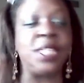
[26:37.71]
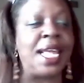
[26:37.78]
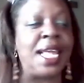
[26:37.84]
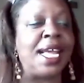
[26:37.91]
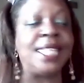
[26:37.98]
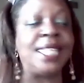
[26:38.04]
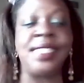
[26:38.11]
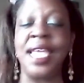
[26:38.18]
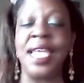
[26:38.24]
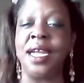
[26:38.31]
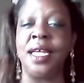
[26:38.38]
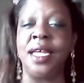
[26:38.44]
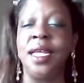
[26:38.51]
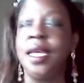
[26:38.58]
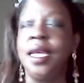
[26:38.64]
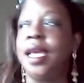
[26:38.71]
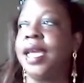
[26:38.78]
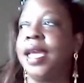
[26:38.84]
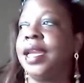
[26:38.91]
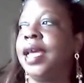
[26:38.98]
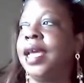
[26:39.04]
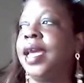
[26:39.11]
Like I said,
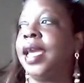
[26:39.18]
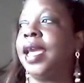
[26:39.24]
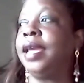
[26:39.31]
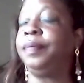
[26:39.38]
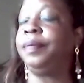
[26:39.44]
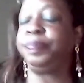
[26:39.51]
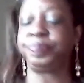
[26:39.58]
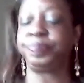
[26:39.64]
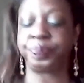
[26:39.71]
a